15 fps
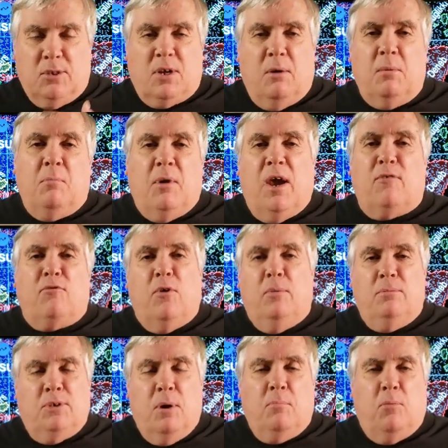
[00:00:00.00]
coming back from
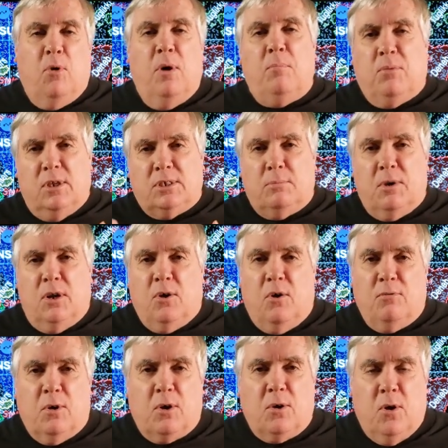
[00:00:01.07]
Jump Point, plus I'm getting
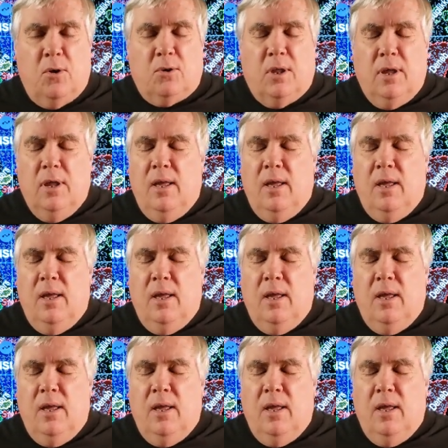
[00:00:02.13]
over a cold.